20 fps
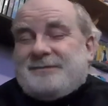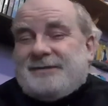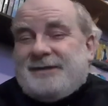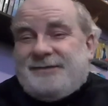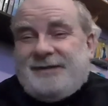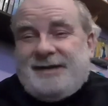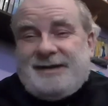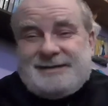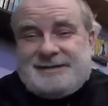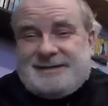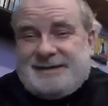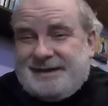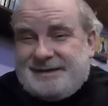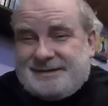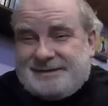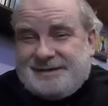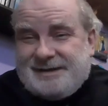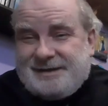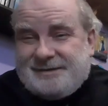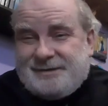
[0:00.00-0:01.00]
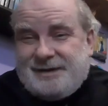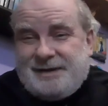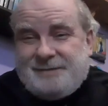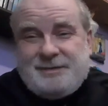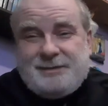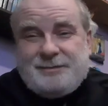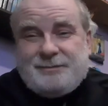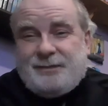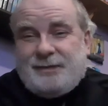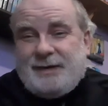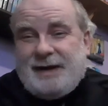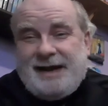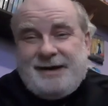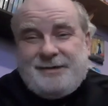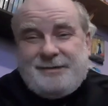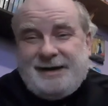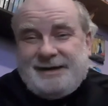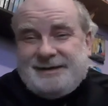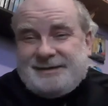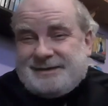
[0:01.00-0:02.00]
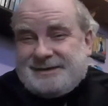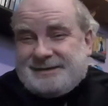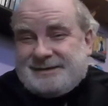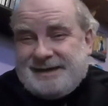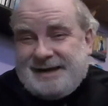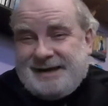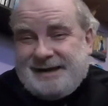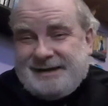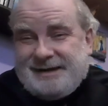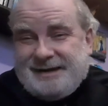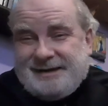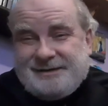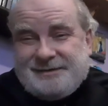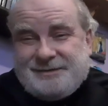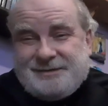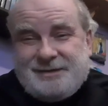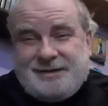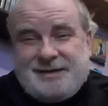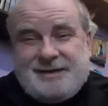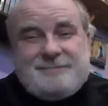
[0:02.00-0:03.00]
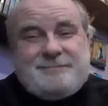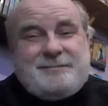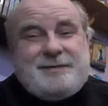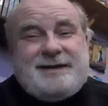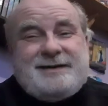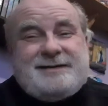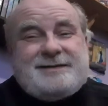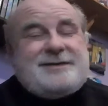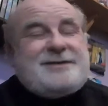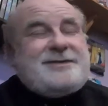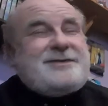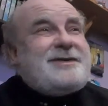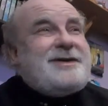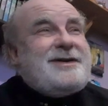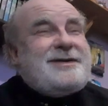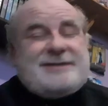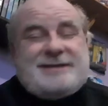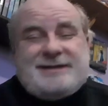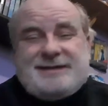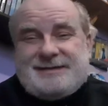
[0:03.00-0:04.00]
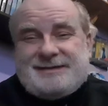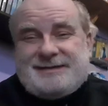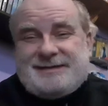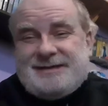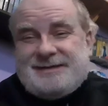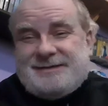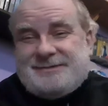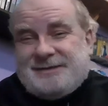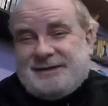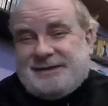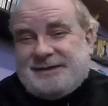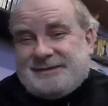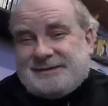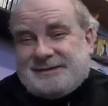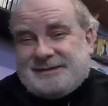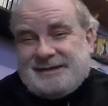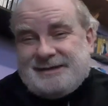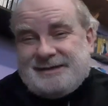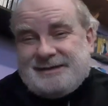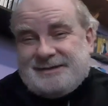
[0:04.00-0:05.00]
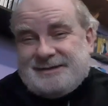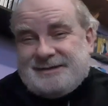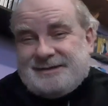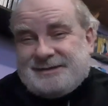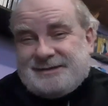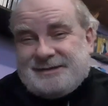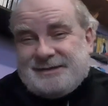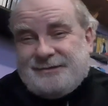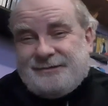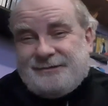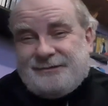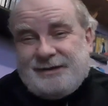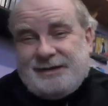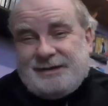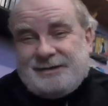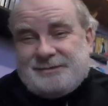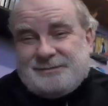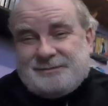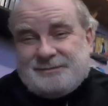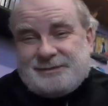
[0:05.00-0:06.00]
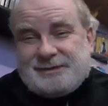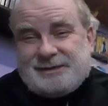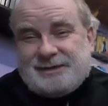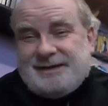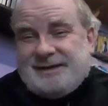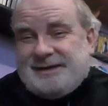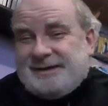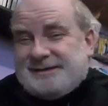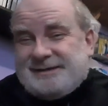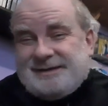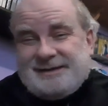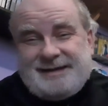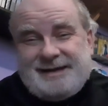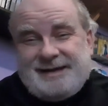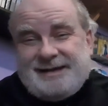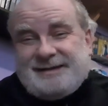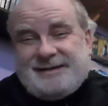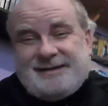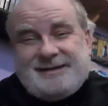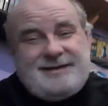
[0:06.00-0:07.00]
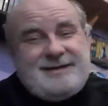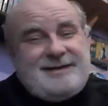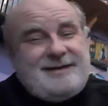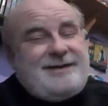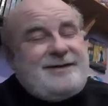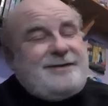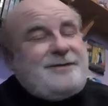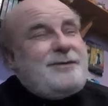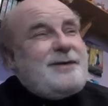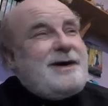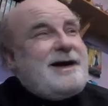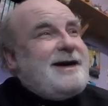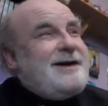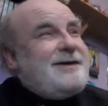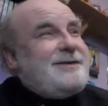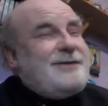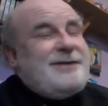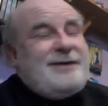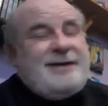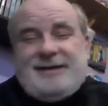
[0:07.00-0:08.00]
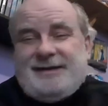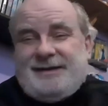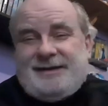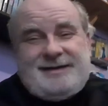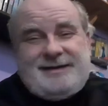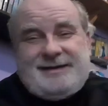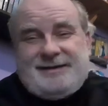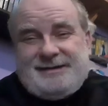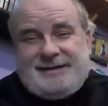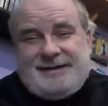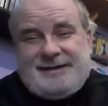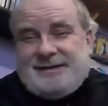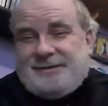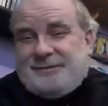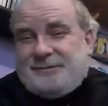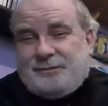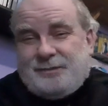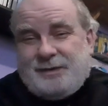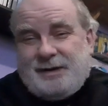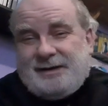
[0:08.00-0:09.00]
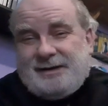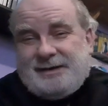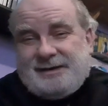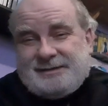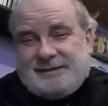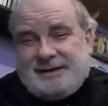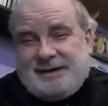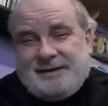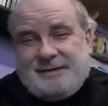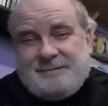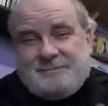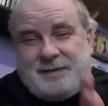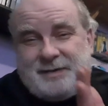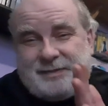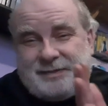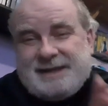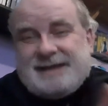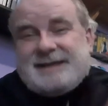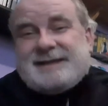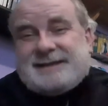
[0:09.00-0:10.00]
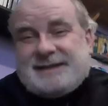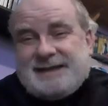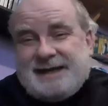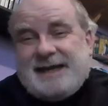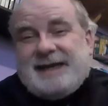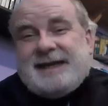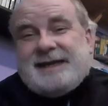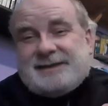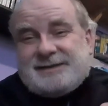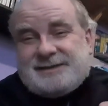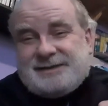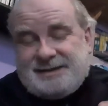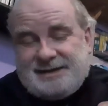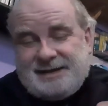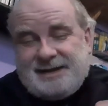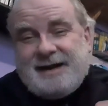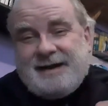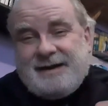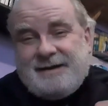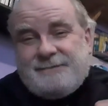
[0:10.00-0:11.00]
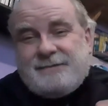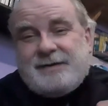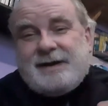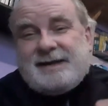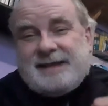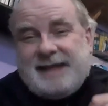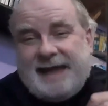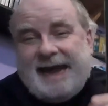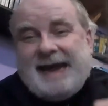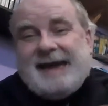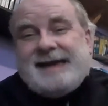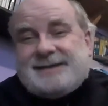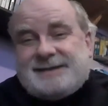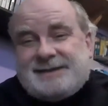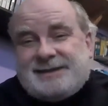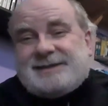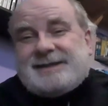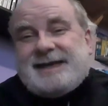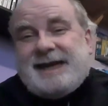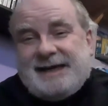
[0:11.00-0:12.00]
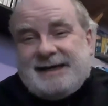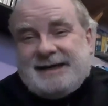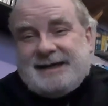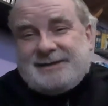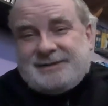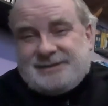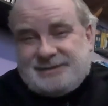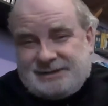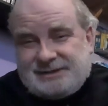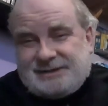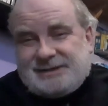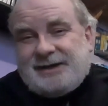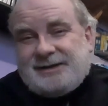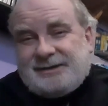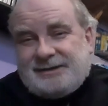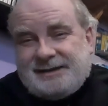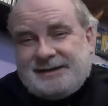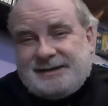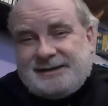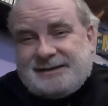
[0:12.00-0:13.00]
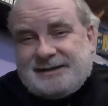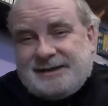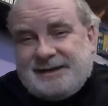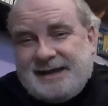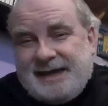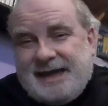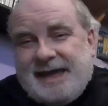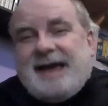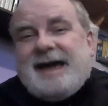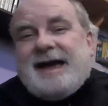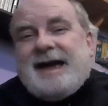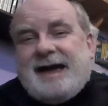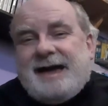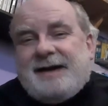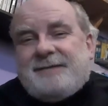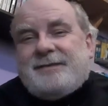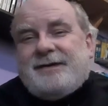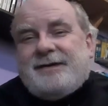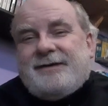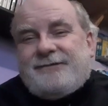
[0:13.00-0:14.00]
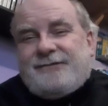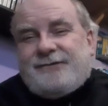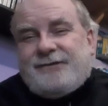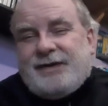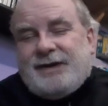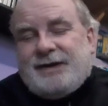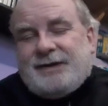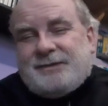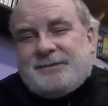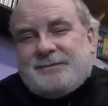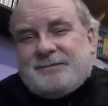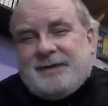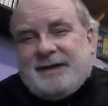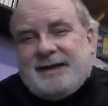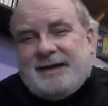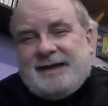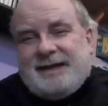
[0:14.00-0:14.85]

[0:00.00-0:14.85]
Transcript: Fantastic. Well, I mean, how entertaining could it have been to go to the cinema and see these two films together? Wow. What a... But this is a real entertaining, solid Hammer film.